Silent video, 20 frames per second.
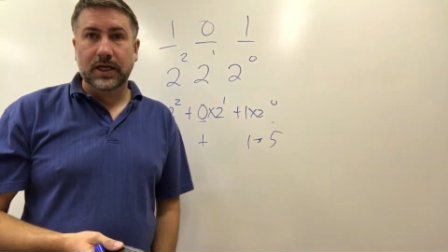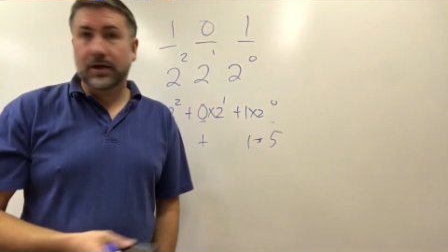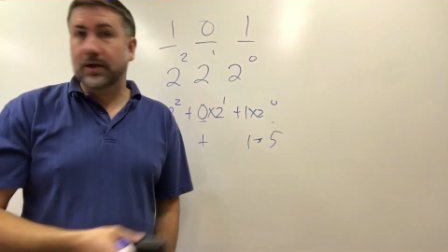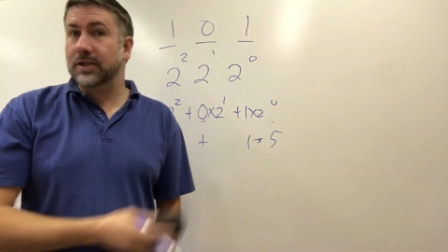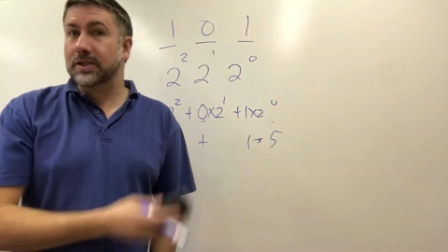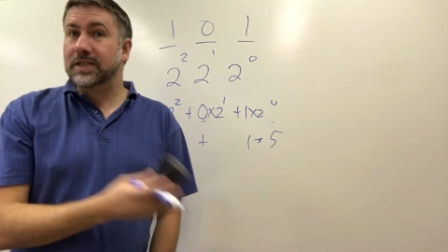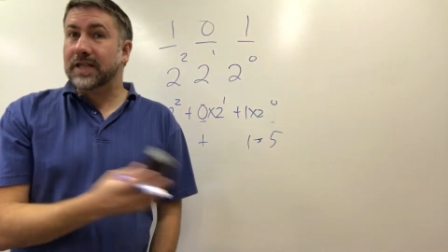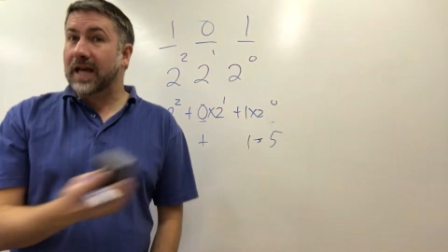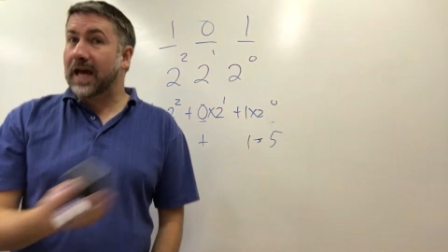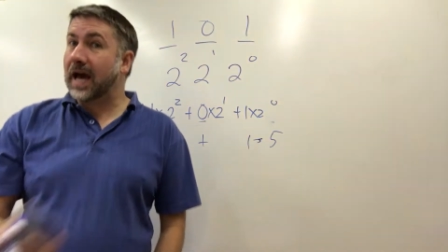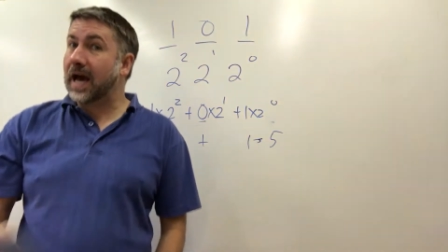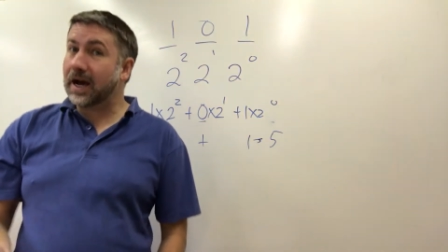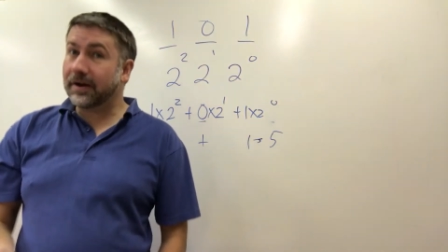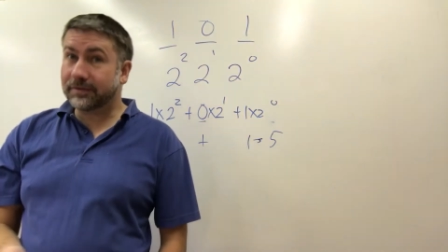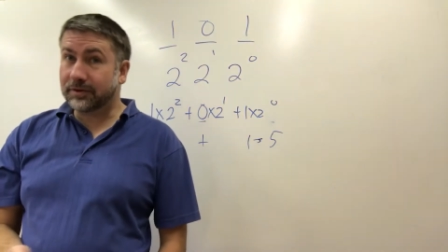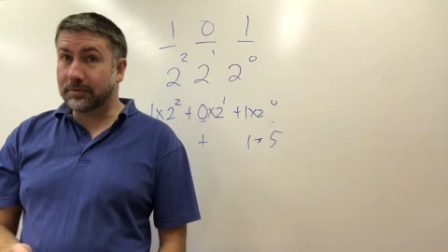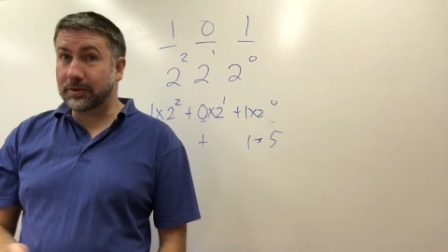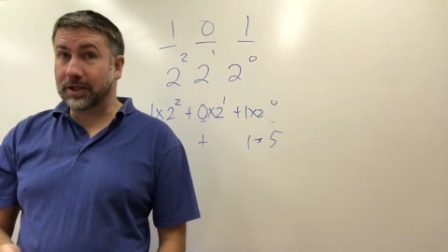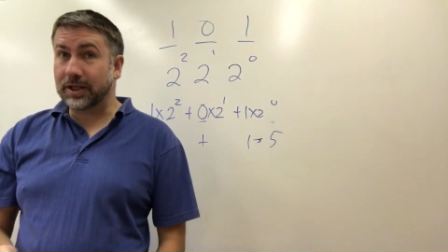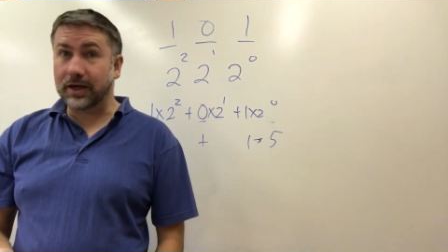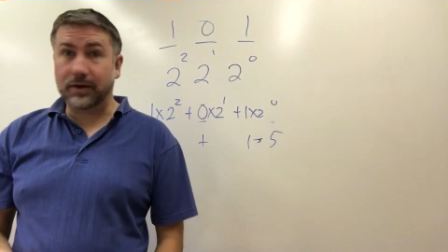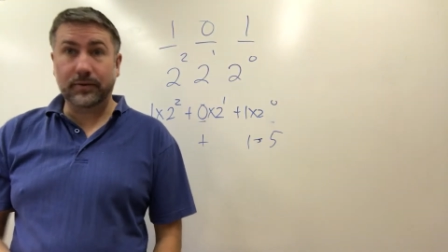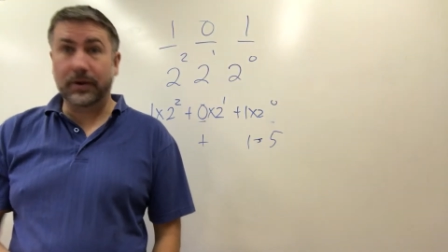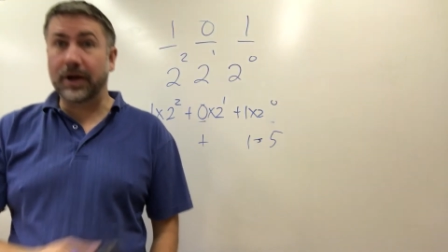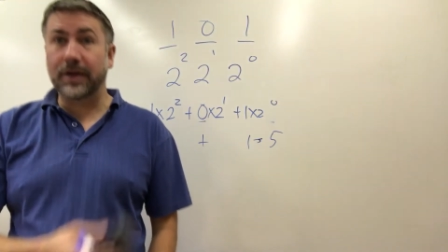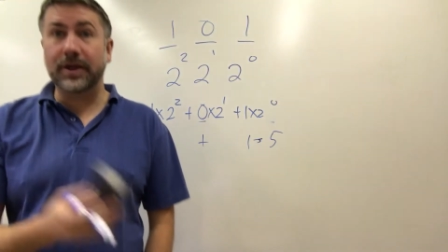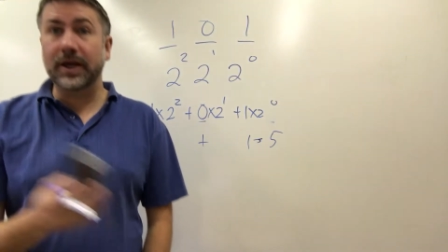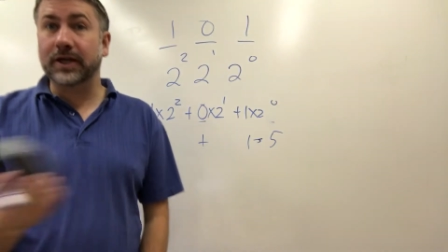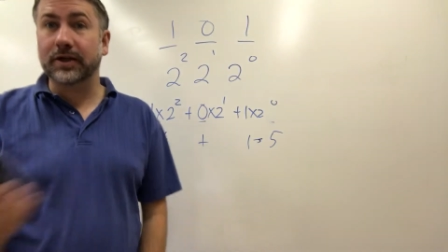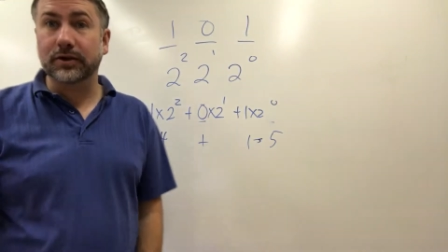Now, it doesn't have to be that
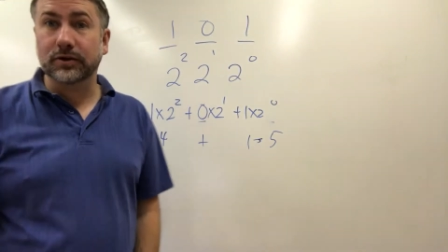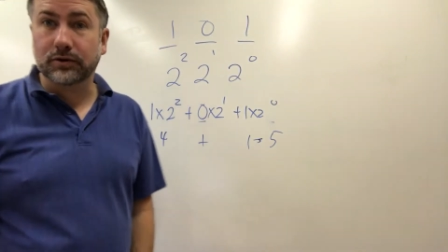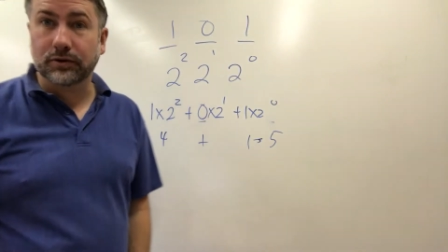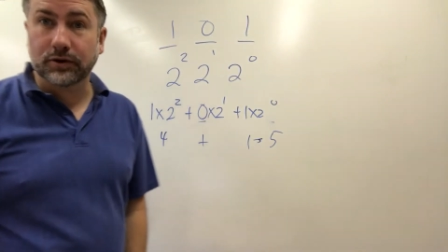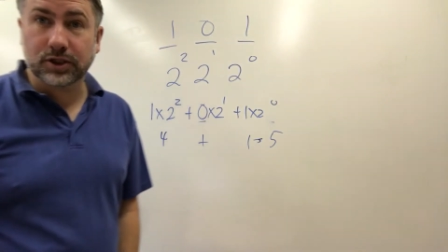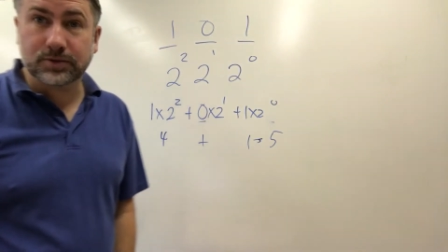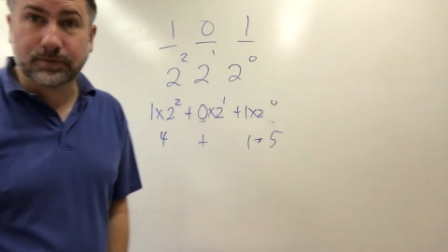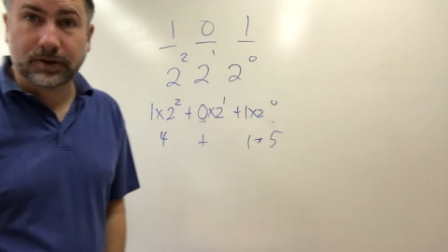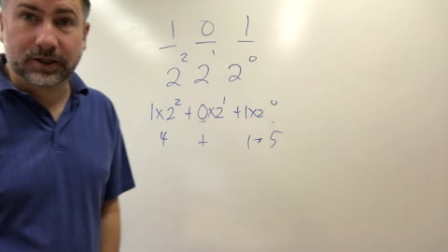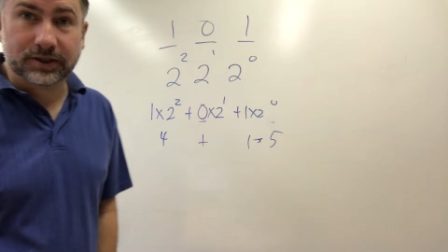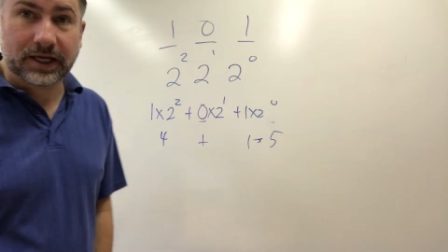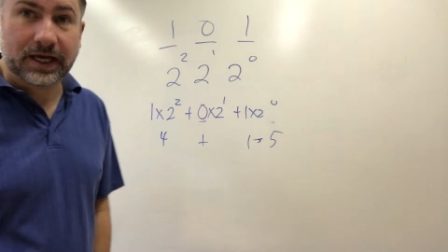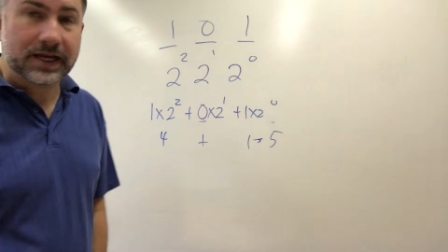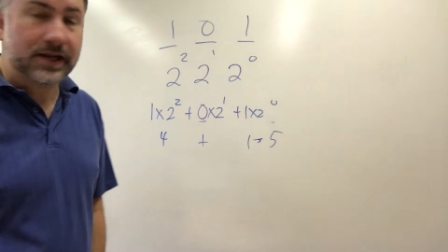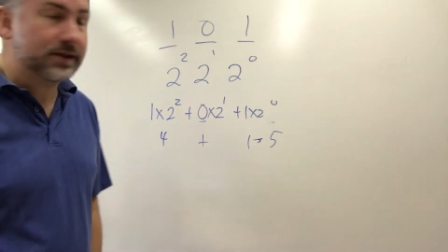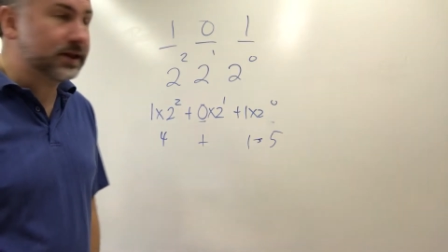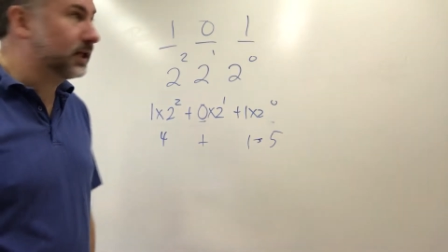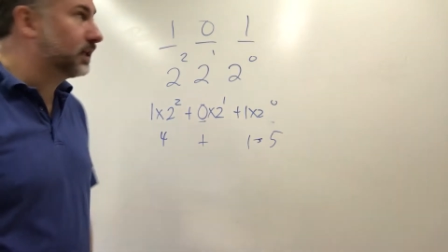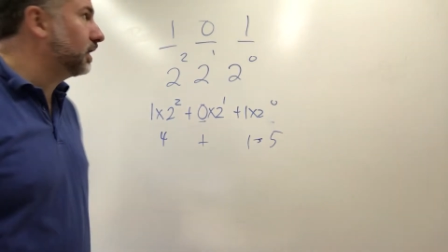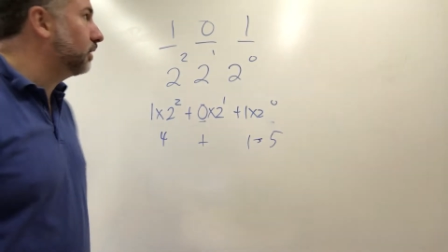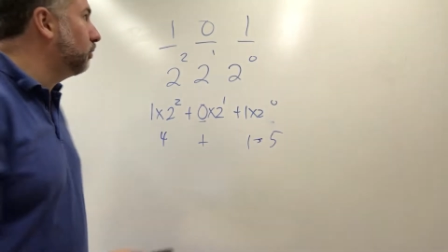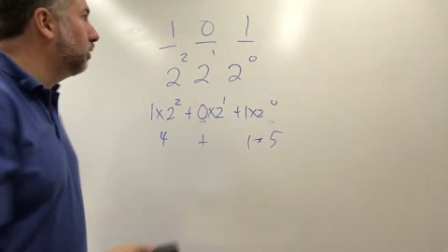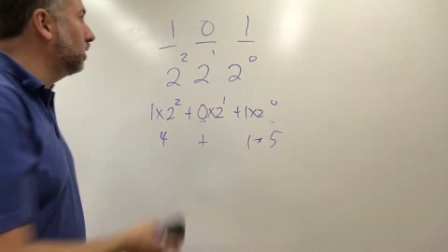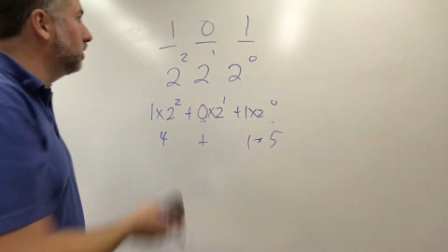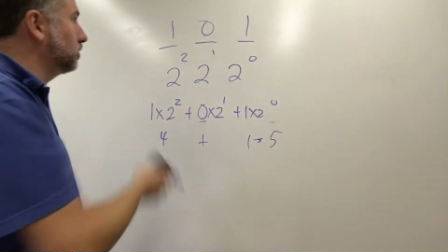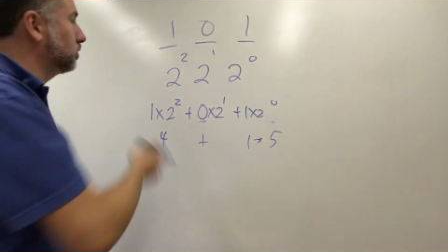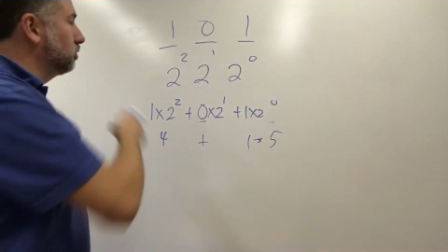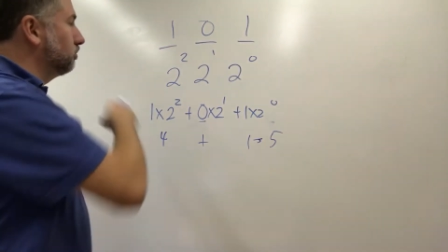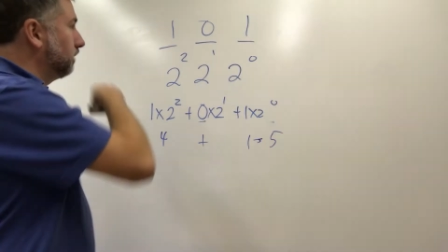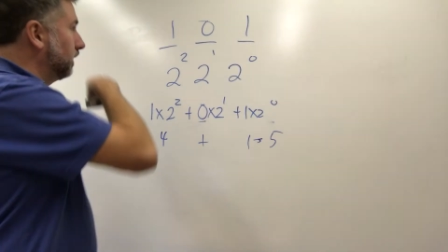way. They can correspond to anything they
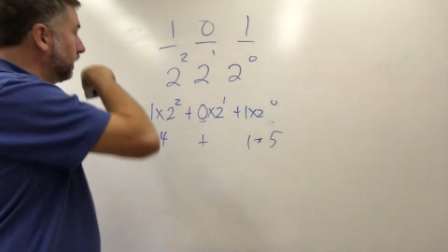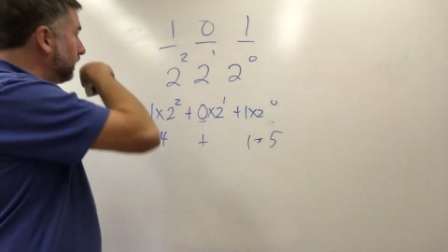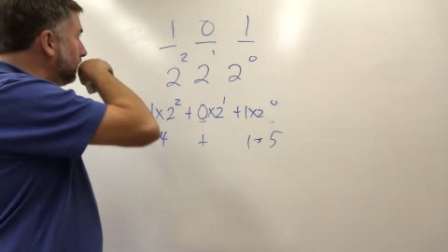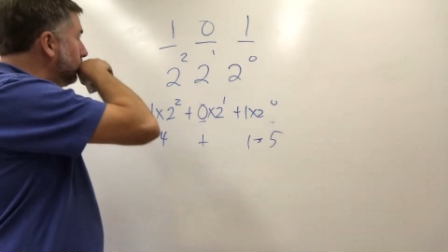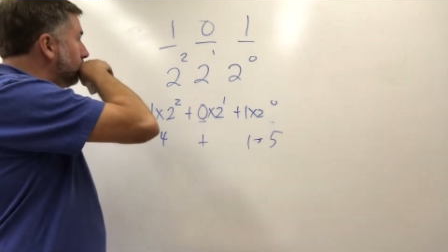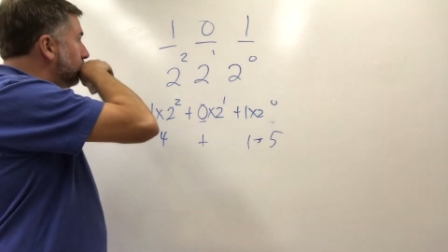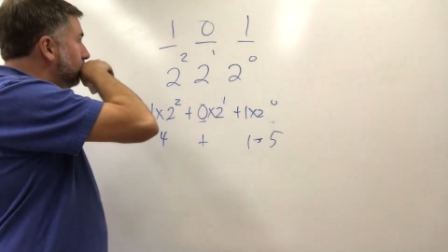want to, but